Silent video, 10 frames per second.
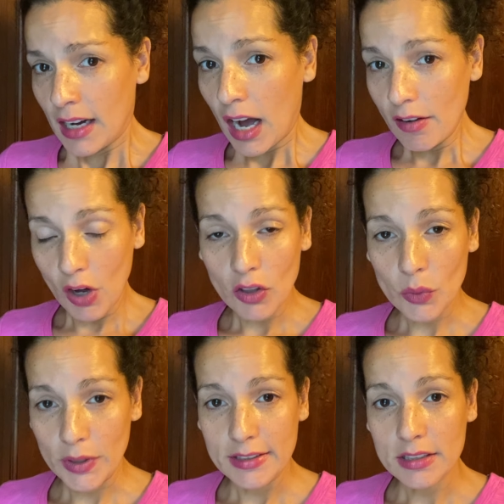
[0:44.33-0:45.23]
of all the
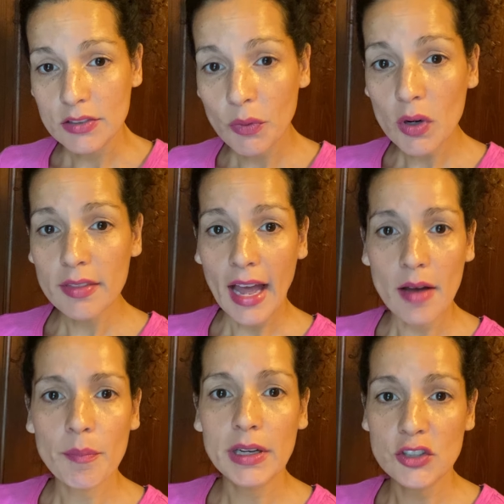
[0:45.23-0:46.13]
reasons for
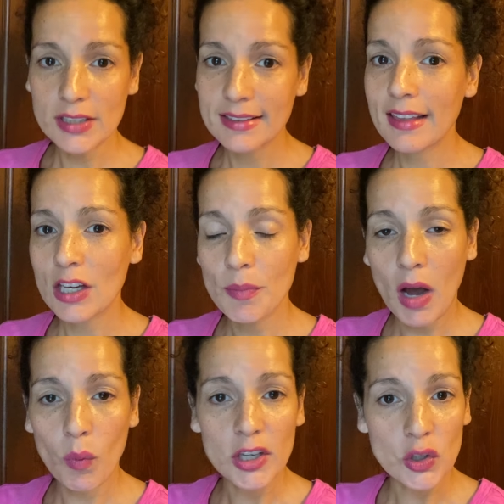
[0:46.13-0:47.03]
that, but just think
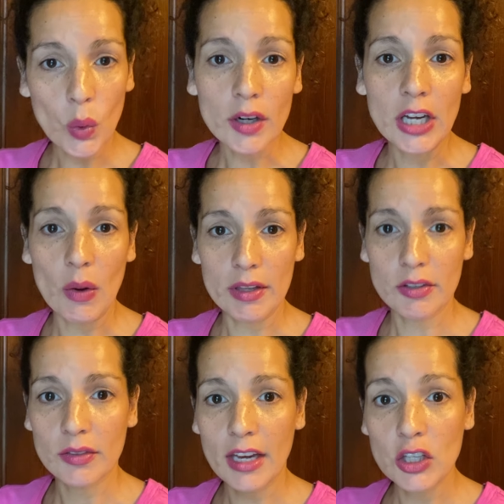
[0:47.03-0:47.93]
about what you're going through, that